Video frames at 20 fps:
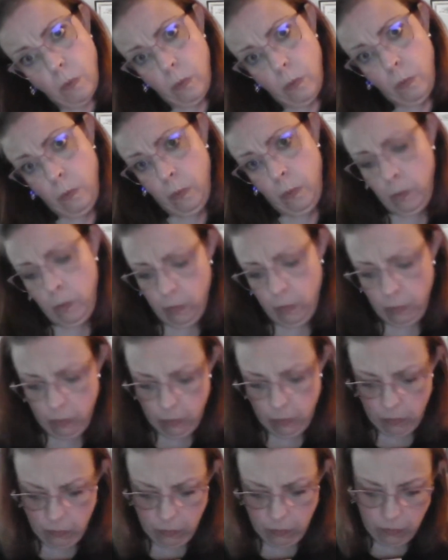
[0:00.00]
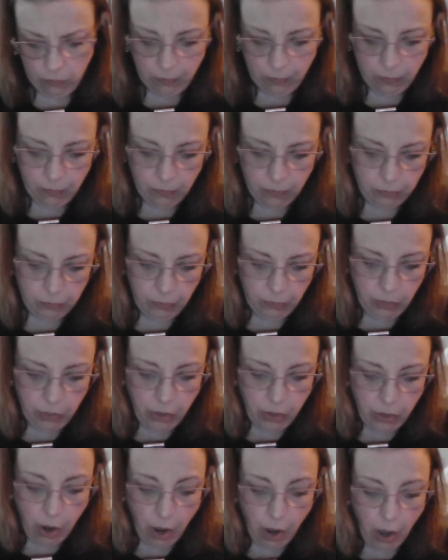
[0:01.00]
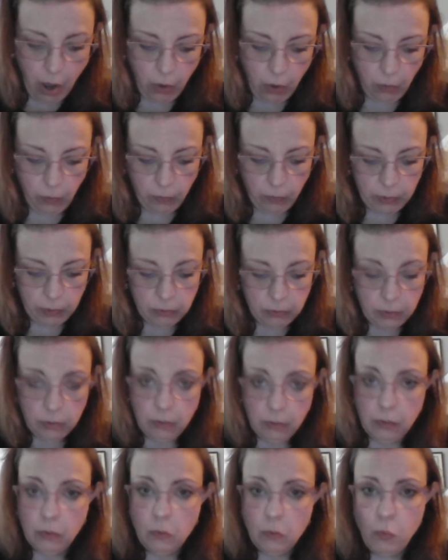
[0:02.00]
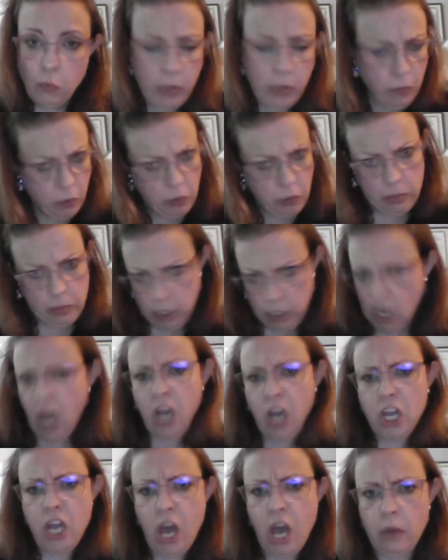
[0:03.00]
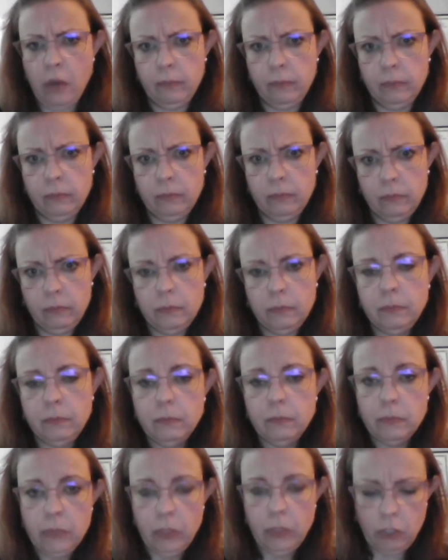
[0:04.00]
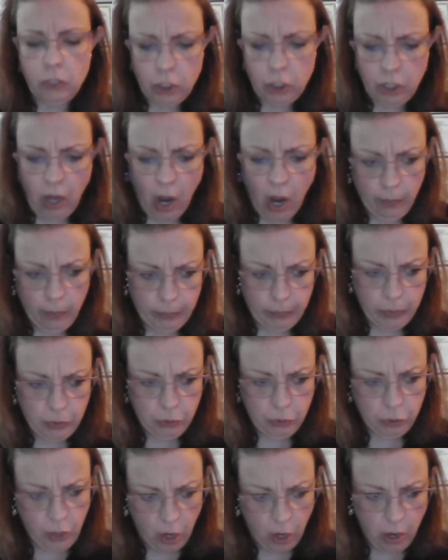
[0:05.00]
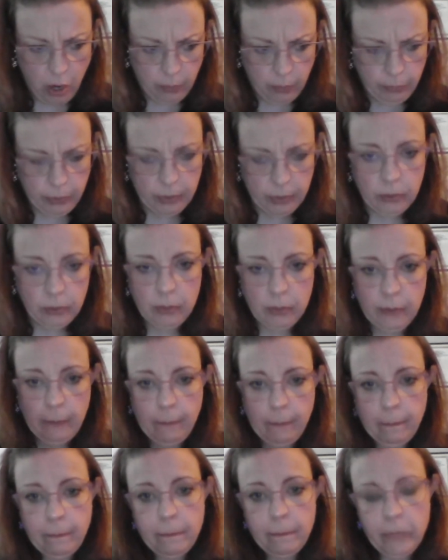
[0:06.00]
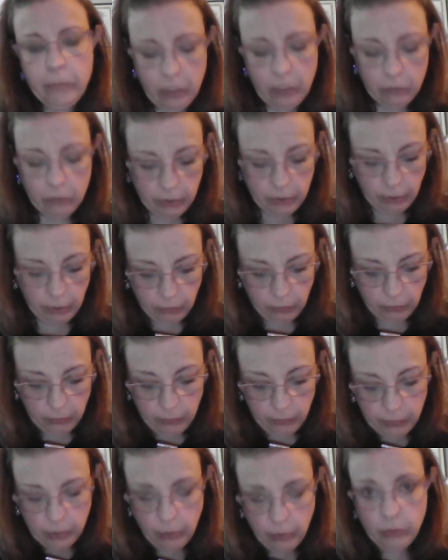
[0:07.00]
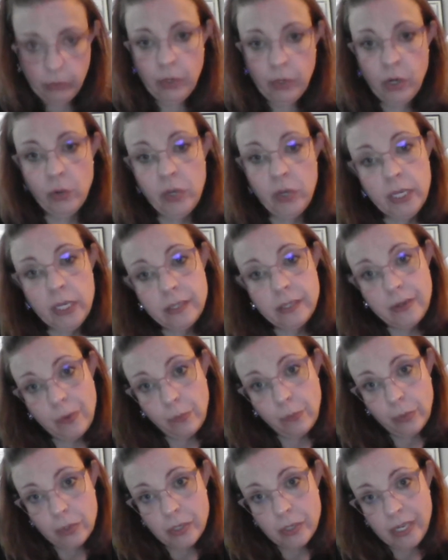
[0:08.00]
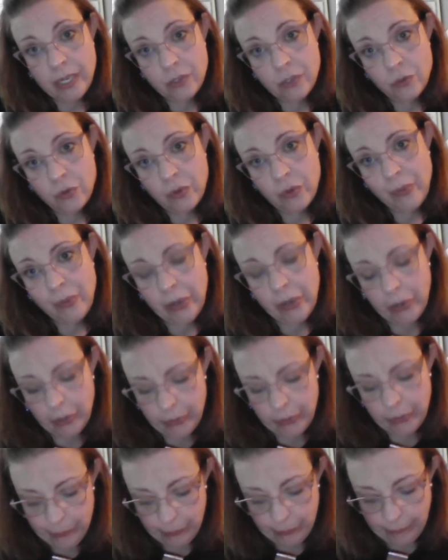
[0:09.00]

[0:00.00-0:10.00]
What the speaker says: Ooh, no, we will not come." Stomp, stomp. So they're throwing a temper tantrum here.